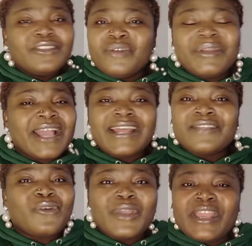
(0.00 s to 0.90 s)
Not be like
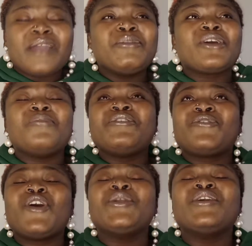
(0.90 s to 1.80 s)
that for here, because
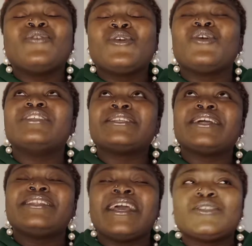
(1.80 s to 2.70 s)
before you even go, they
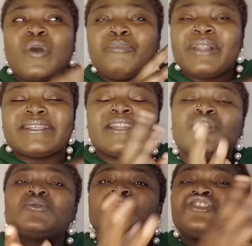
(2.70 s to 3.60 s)
say there is one place that they
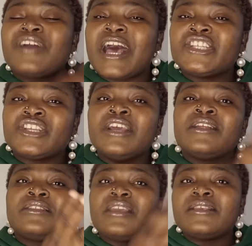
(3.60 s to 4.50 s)
used to trash
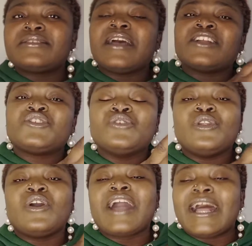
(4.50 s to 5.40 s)
things that you
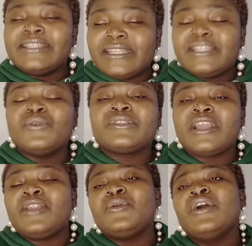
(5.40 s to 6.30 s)
no longer need. They'll
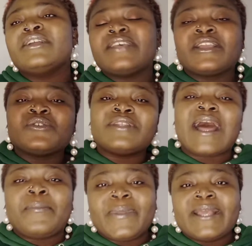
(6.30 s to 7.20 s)
tell you, take it to
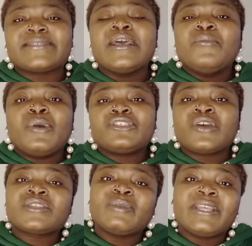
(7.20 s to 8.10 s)
that place. But
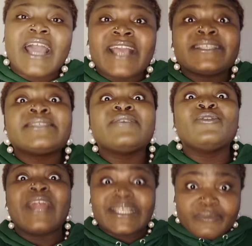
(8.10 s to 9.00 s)
trust me guys, it's
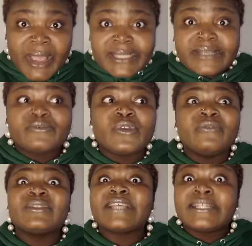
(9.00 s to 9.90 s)
even expensive to
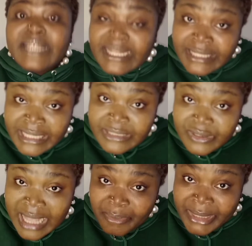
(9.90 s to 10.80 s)
even take that thing
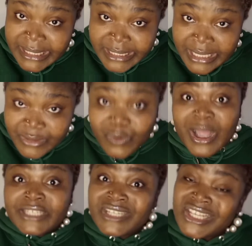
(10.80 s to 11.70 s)
to that place to
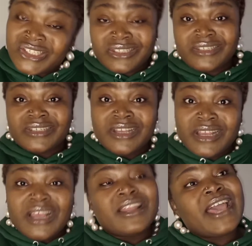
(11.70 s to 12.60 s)
go and trash
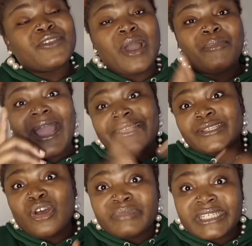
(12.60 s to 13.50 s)
it. Like you are buying
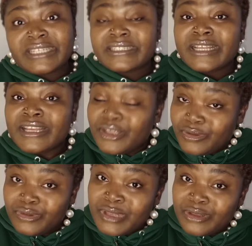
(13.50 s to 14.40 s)
something,
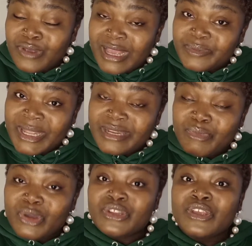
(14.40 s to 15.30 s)
you are spending
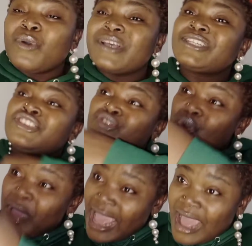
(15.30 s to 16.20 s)
money. You want to
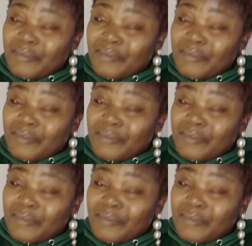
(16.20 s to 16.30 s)
throw away,